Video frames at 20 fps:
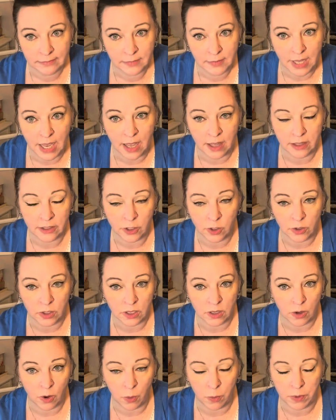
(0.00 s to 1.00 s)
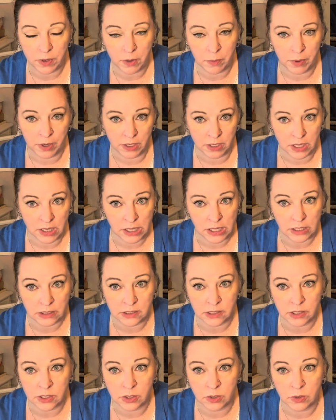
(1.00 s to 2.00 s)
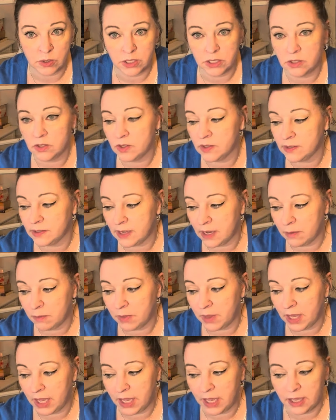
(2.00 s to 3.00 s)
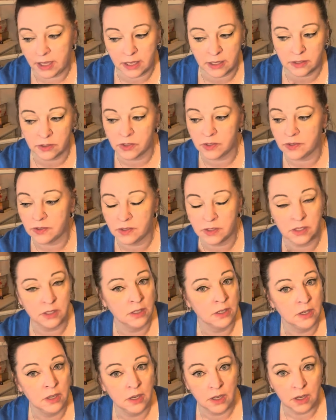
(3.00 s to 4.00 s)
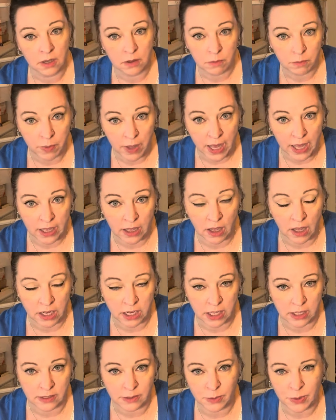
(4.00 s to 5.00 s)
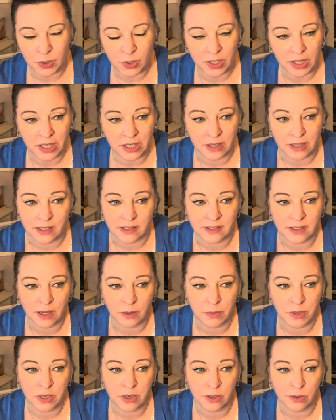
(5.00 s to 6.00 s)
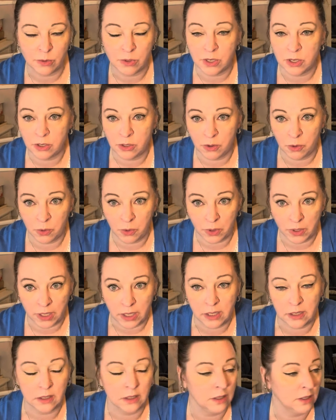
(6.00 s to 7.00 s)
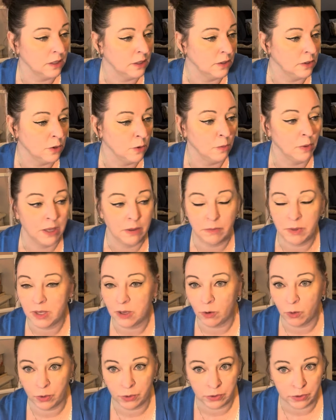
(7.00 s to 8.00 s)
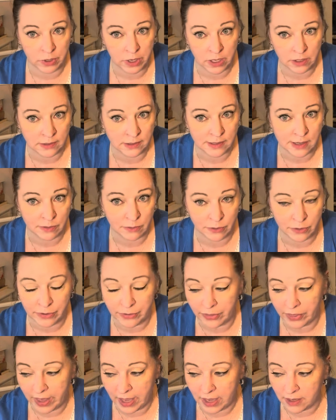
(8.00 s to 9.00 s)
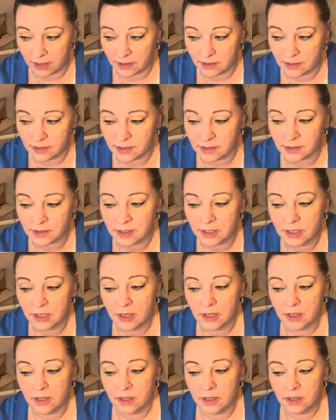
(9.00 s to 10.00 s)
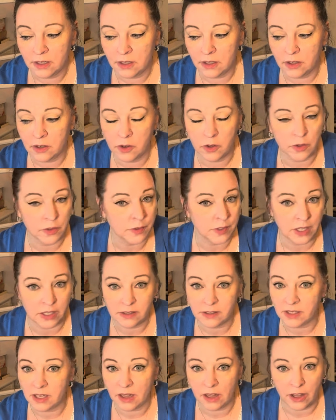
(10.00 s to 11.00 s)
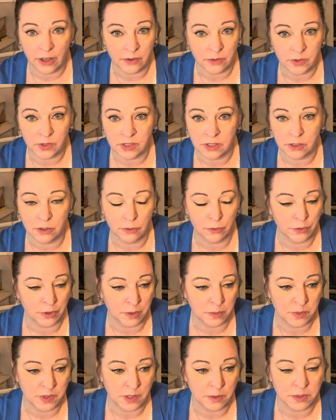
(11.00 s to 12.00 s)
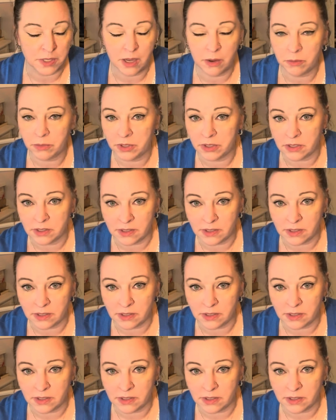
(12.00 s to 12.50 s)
yeah, you can open a party link too and do the same thing and just buy on it. Especially like this time of year when you know like you might be ordering several things Scentsy loves to, from September to